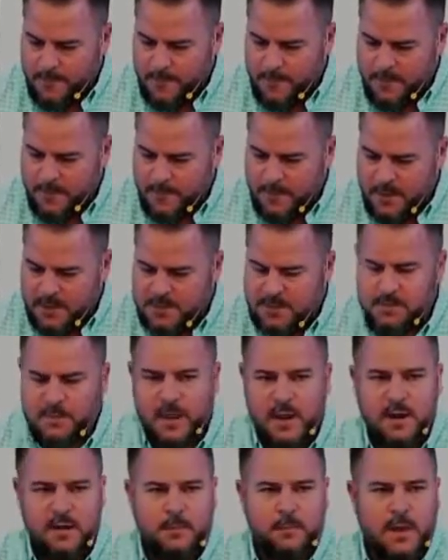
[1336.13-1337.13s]
This is
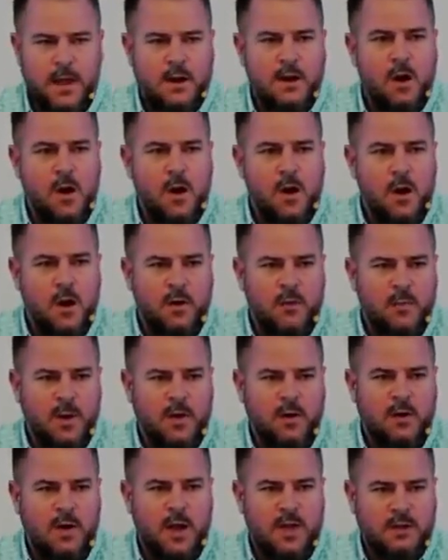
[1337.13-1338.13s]
my, my call, my
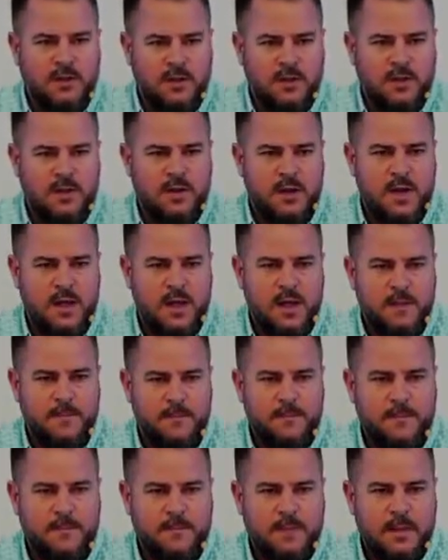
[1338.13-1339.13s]
cry to you today.
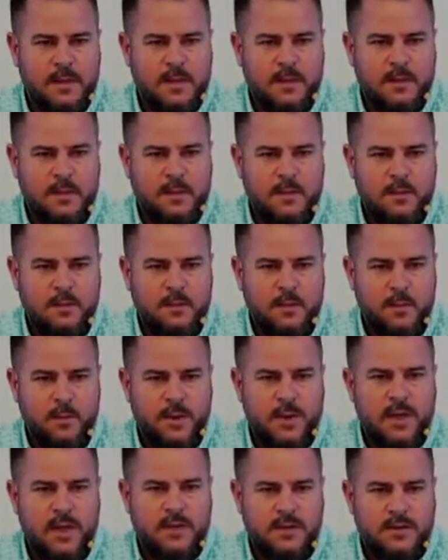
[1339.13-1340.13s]

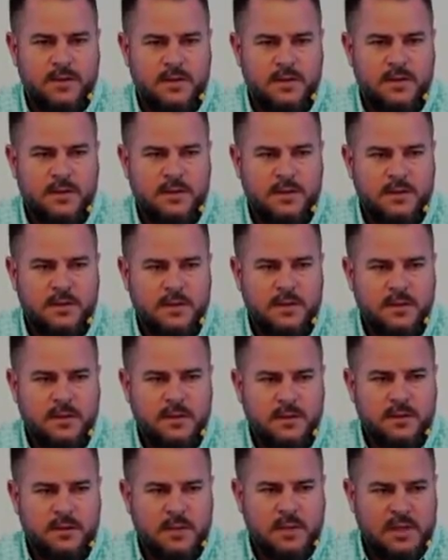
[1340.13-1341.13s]
Repent.
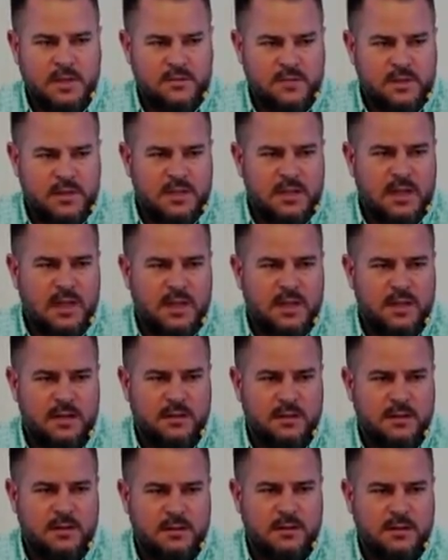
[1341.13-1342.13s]
Believe in the King,
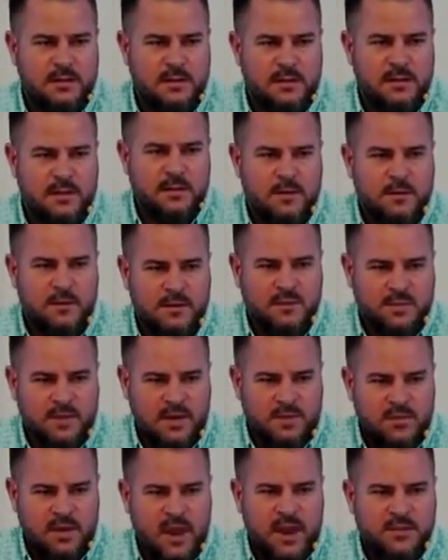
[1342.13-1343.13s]

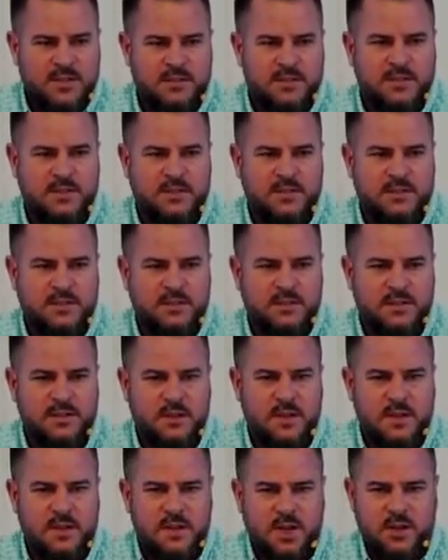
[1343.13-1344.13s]
receive righteousness,
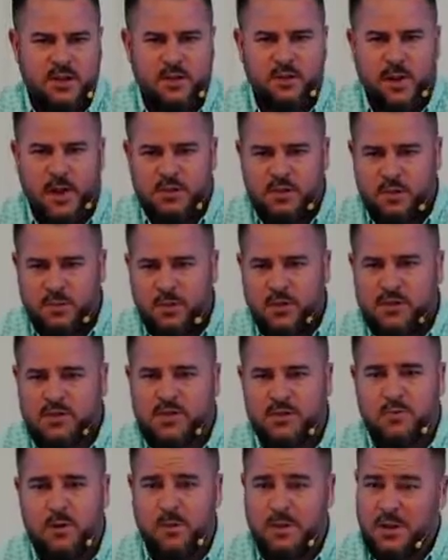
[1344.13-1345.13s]
and your retribution
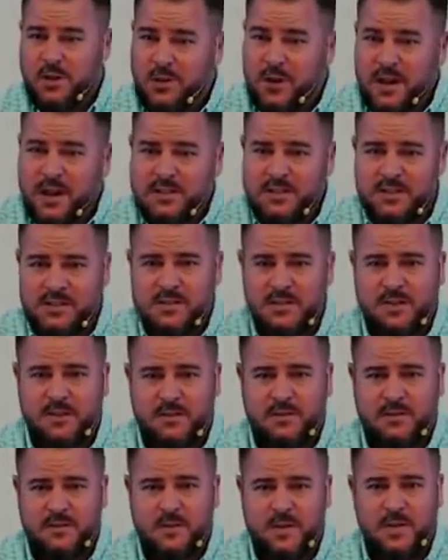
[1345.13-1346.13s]
will be grace instead
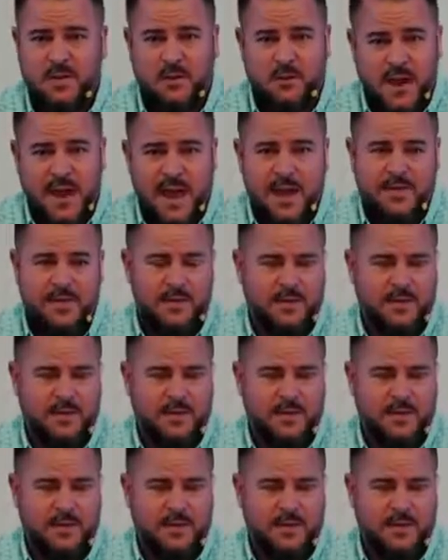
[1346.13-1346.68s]
of wrath.